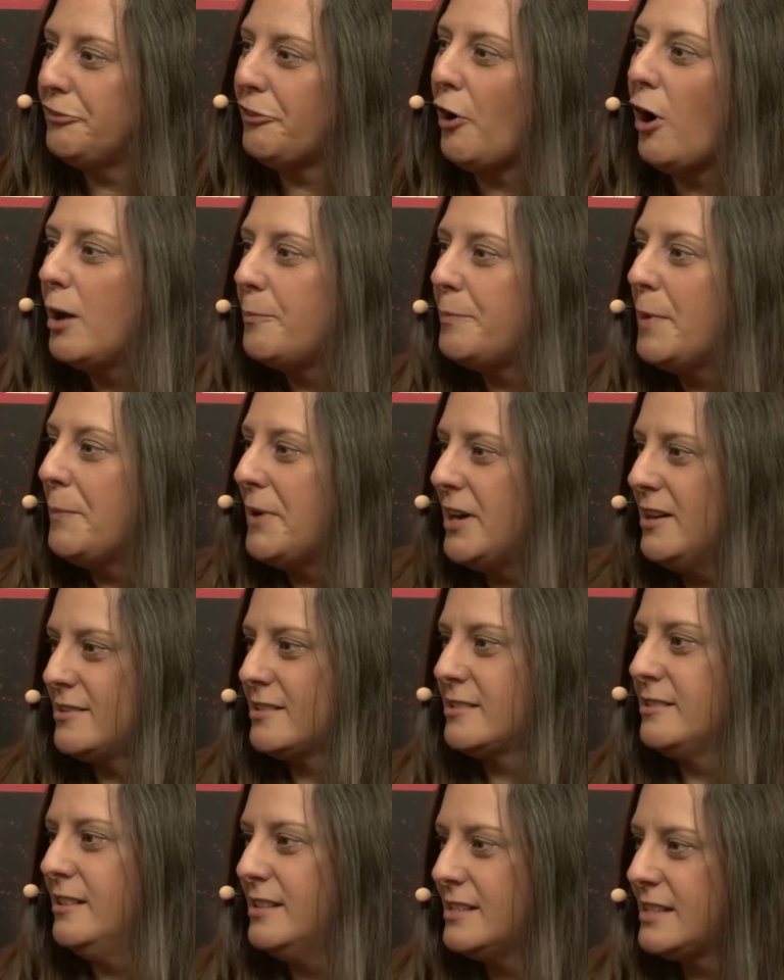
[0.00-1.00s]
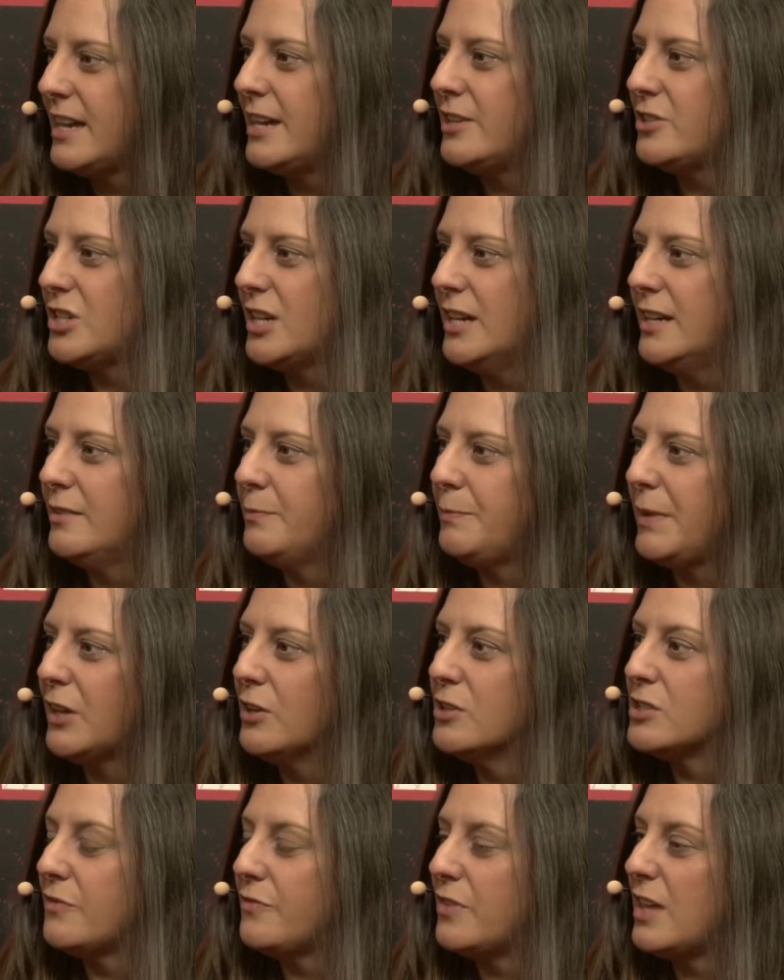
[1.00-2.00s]
of hyper-personalization
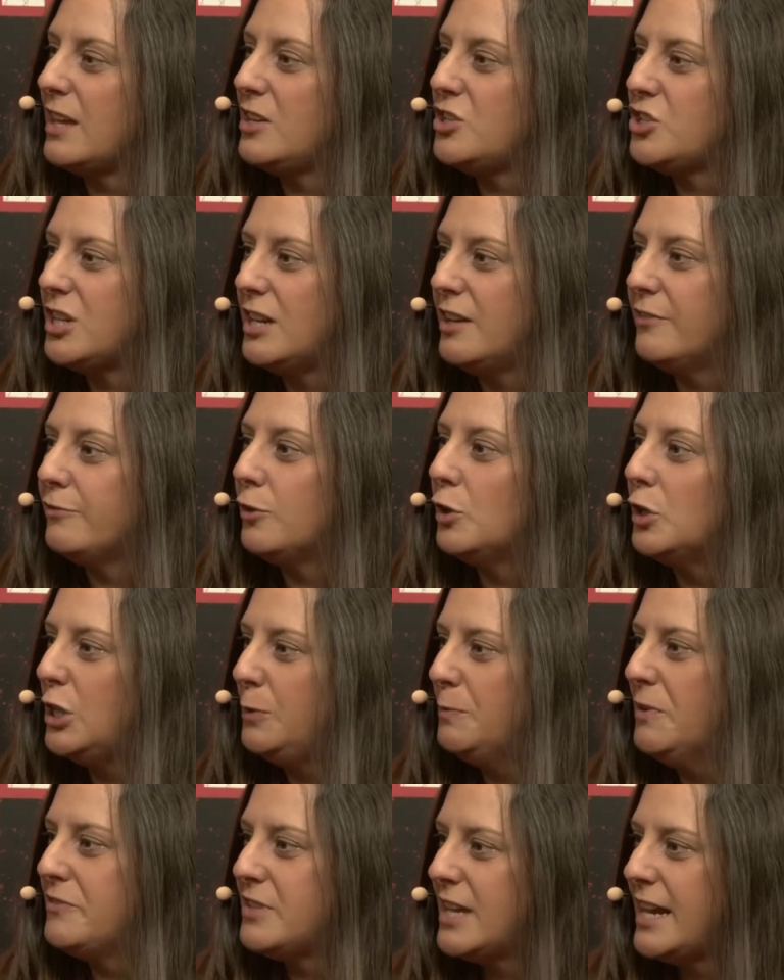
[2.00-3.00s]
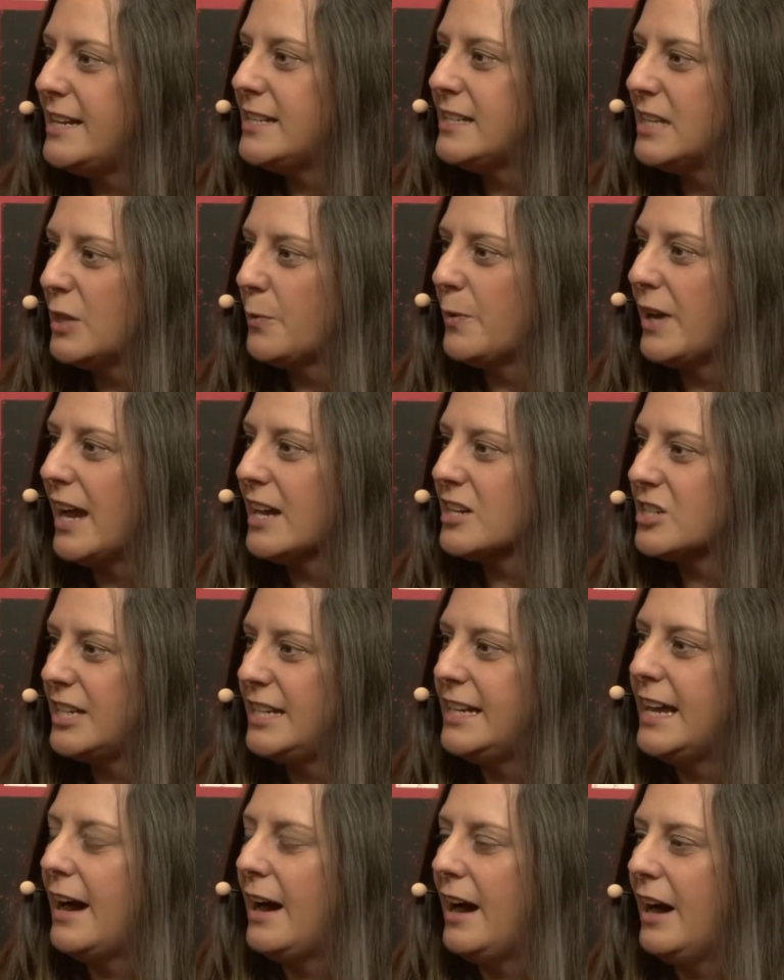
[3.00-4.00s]
because of the sheer volume of data that we
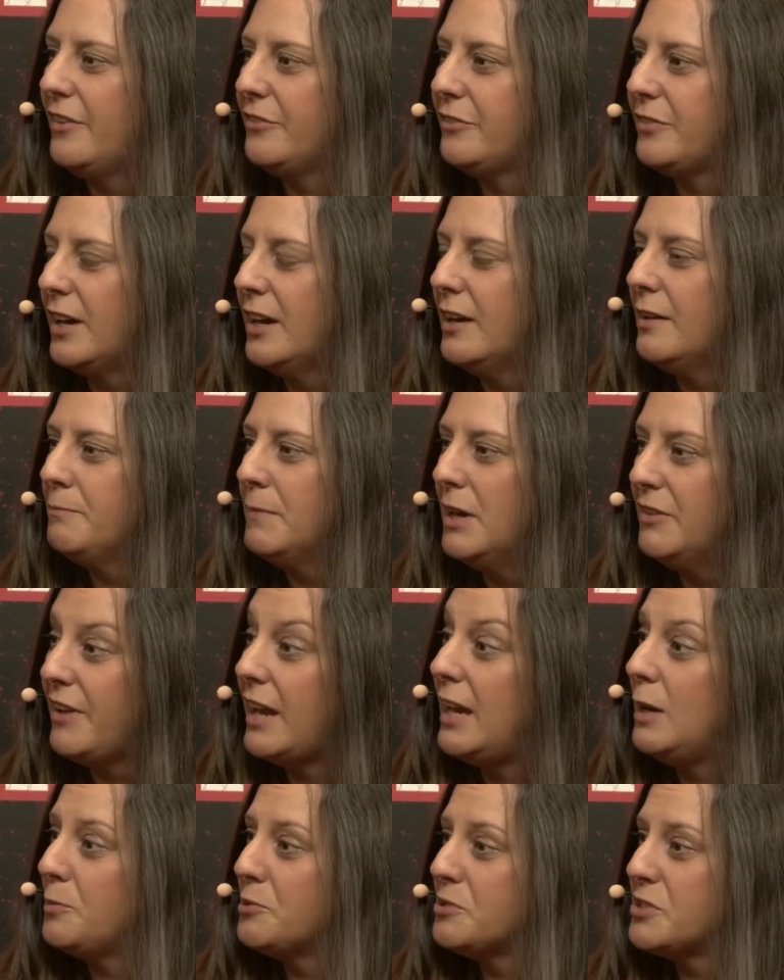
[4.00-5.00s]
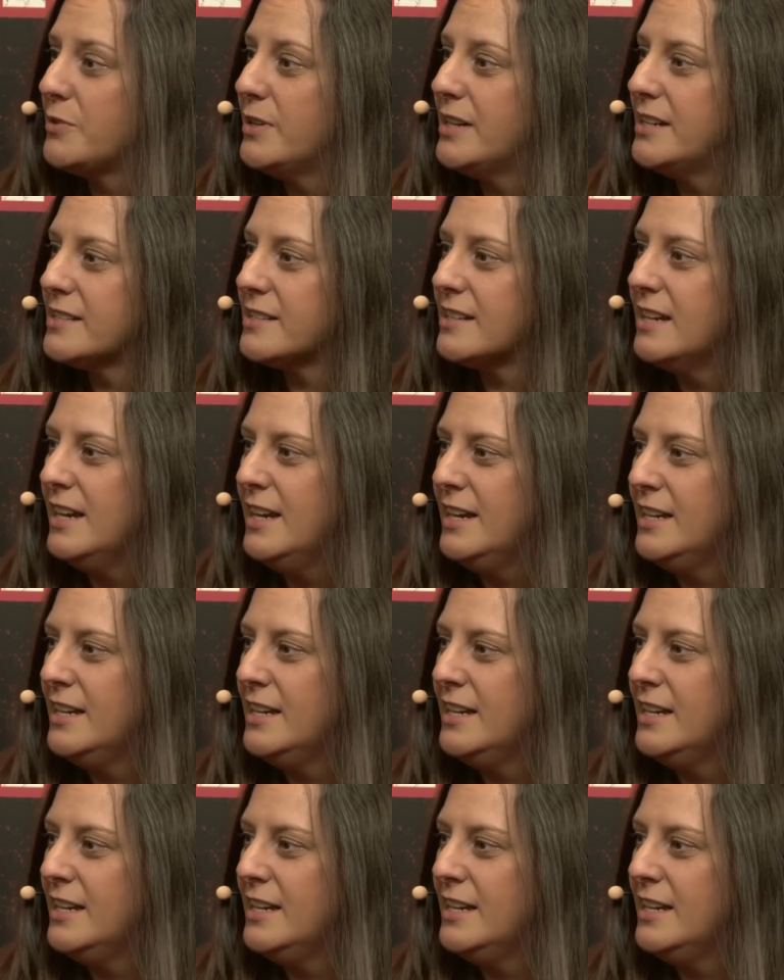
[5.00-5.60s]
actually now have available to us.